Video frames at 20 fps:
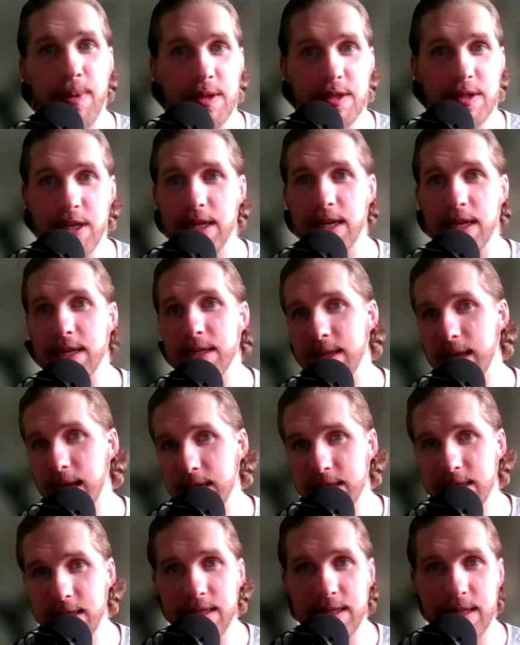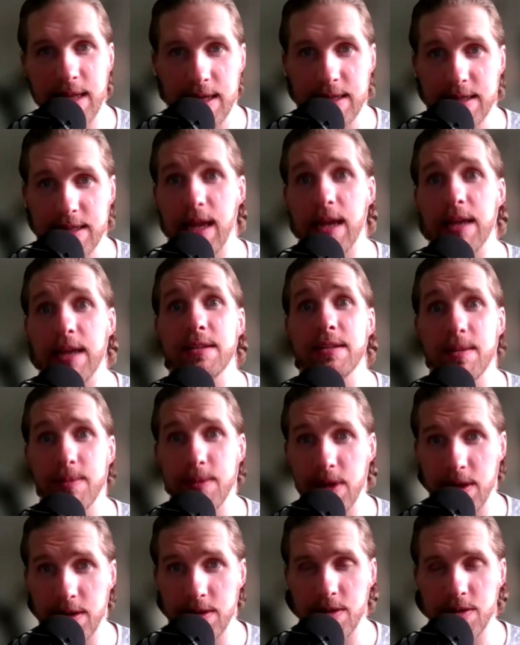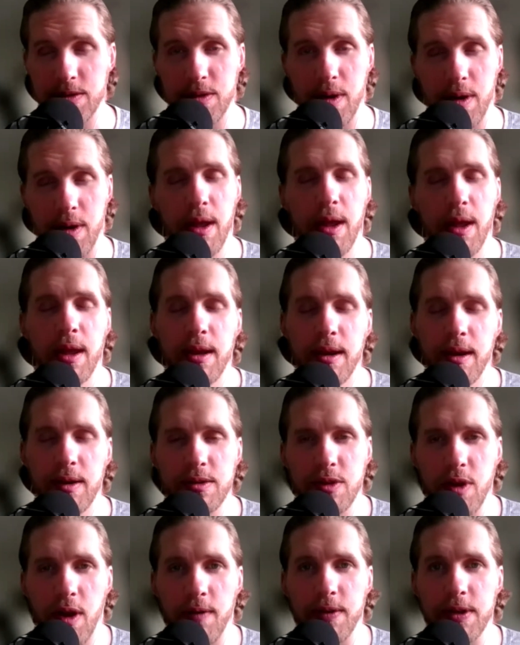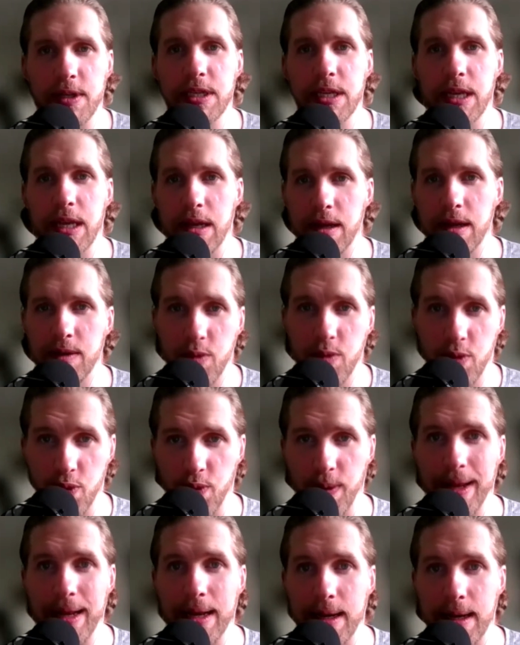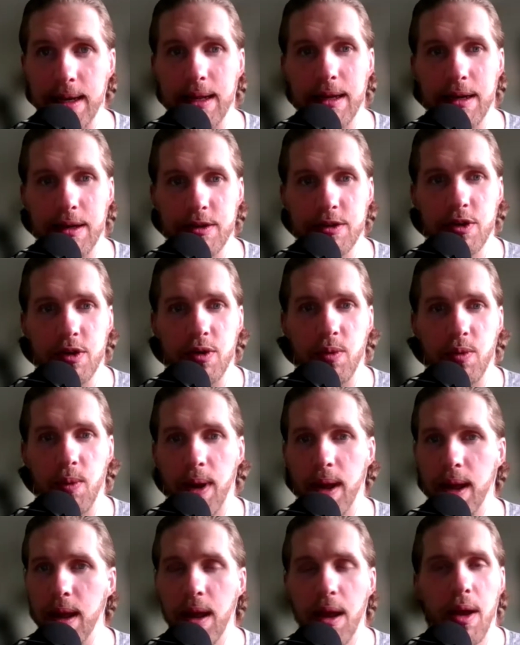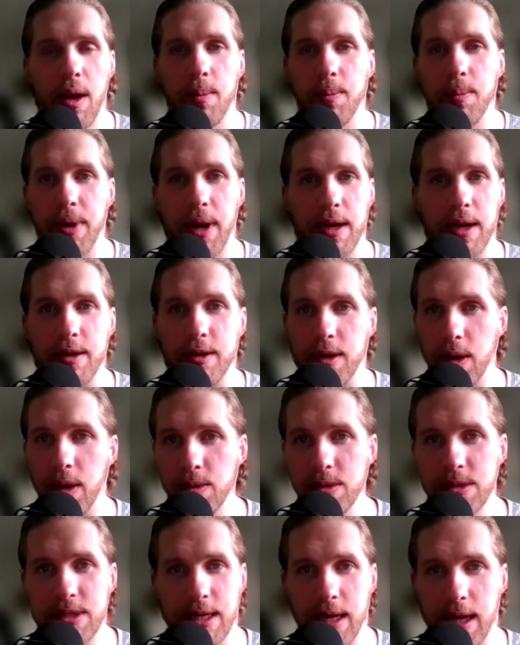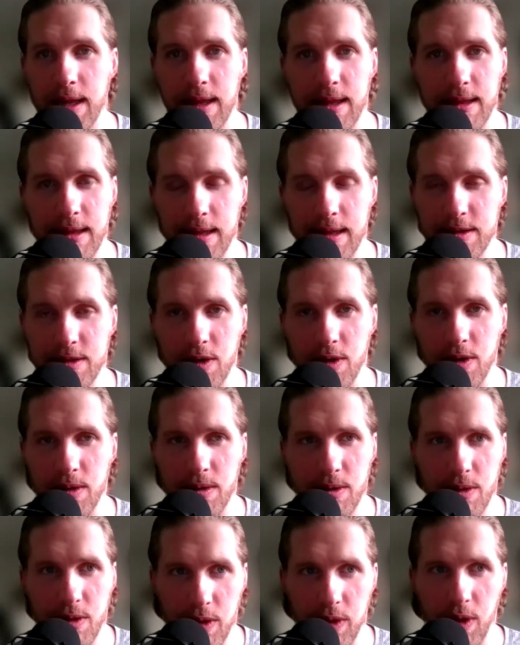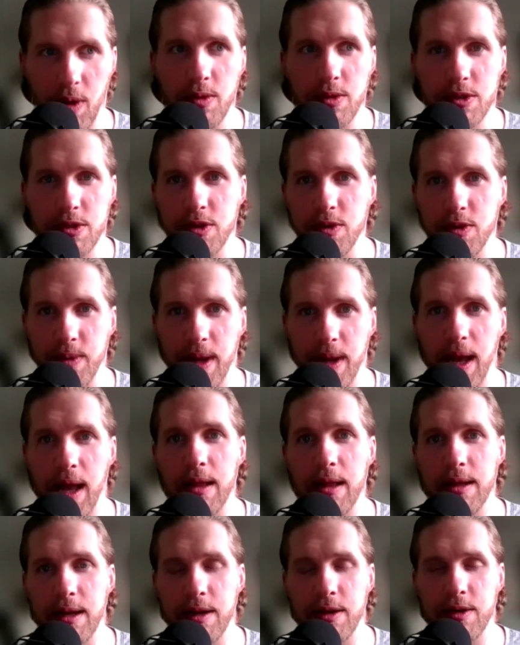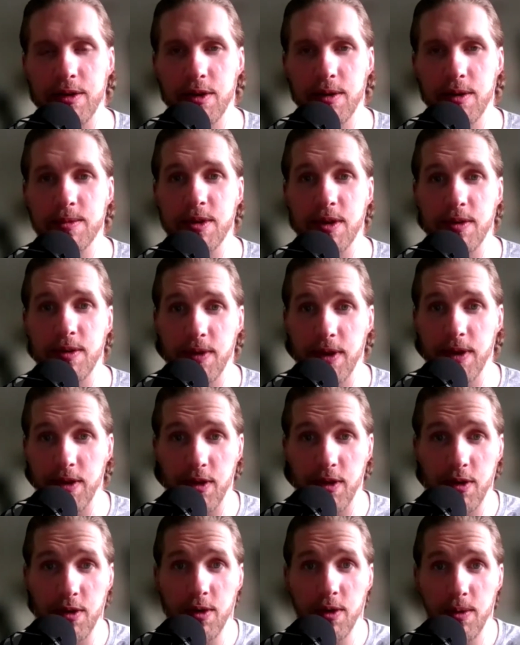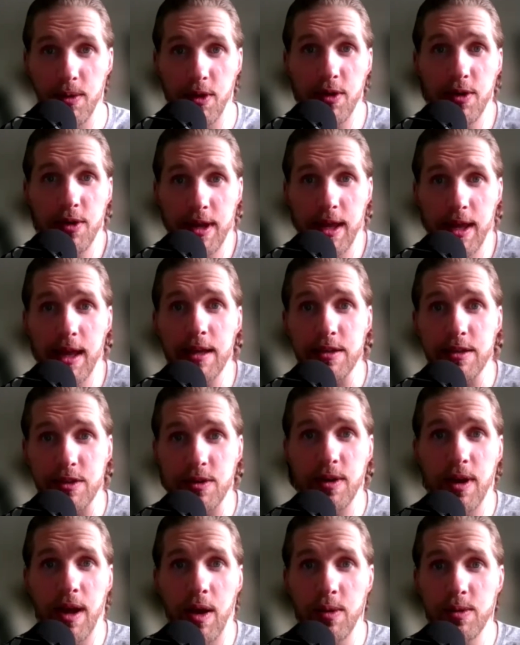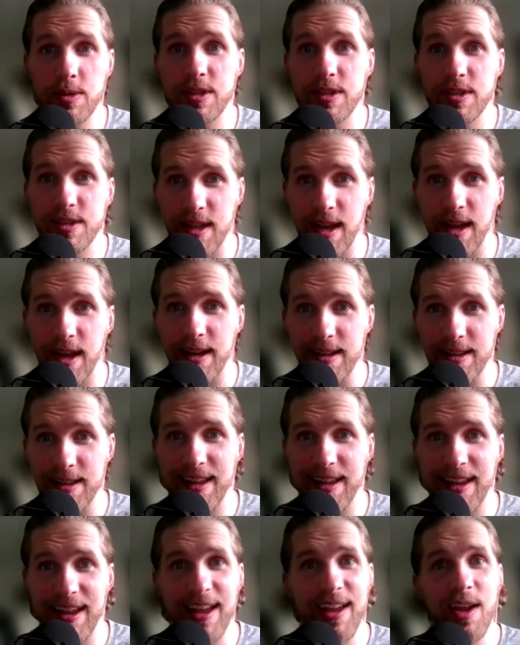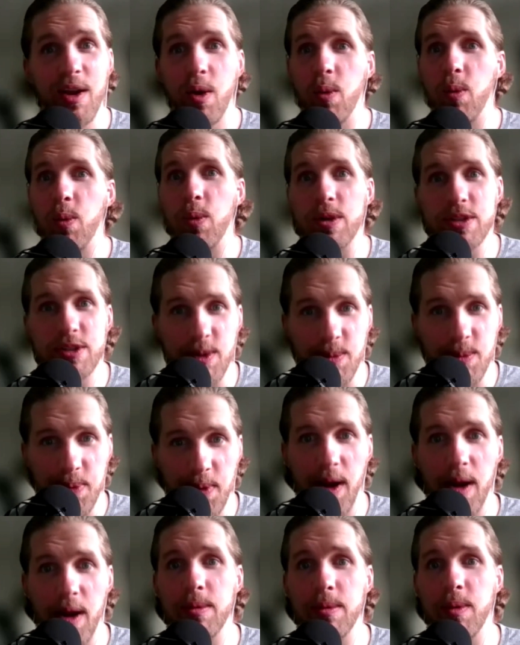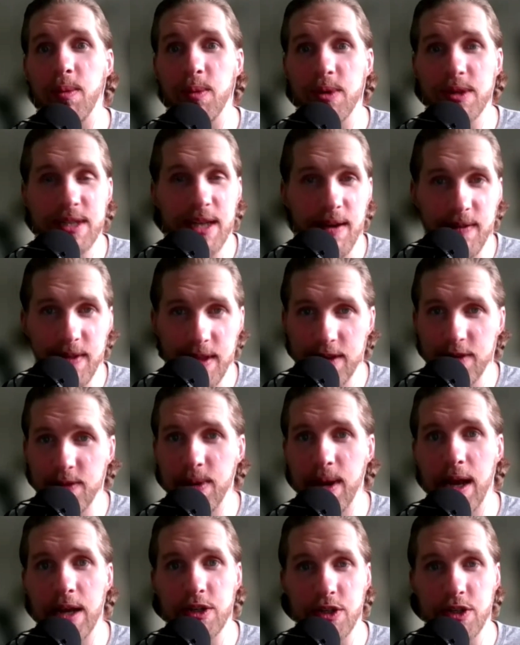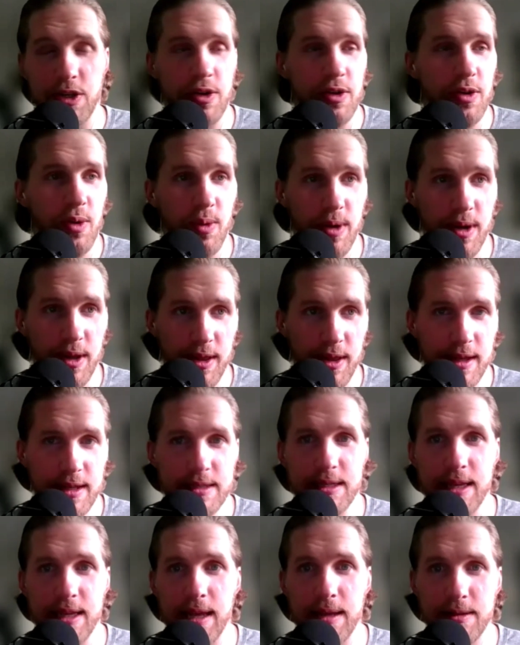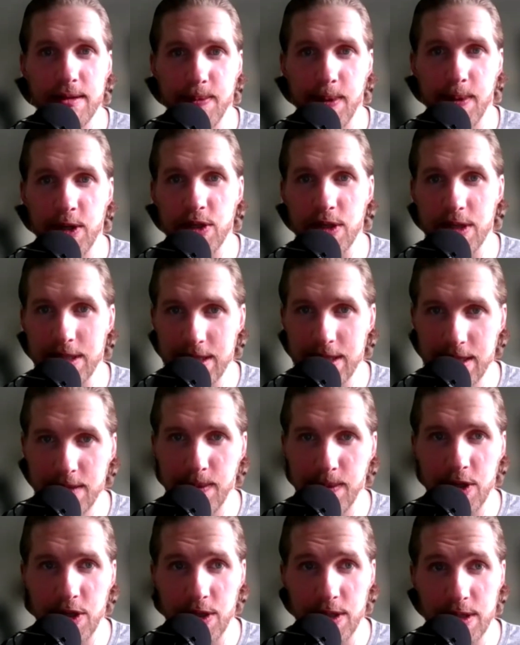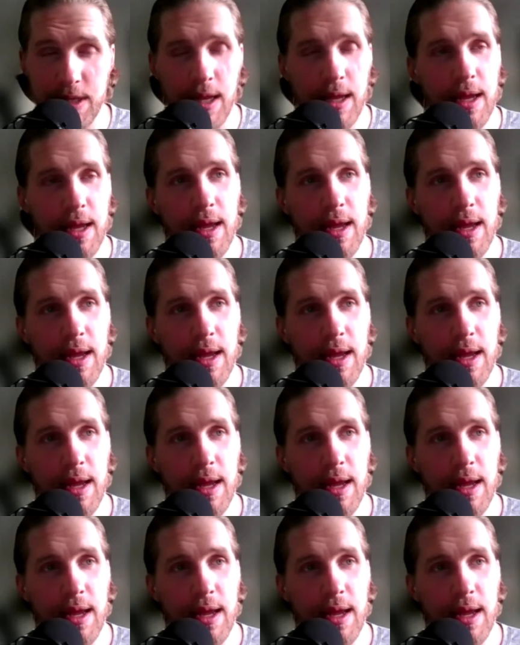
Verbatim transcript: bounce ideas, test this, test that, something else goes wrong. No, it's obviously written in a certain way, but I don't deny that these are close to reality in terms of like your your case, your house study, like what's the mm-hmm. problem? What's having this reaction? You're going to this specialist, this specialist.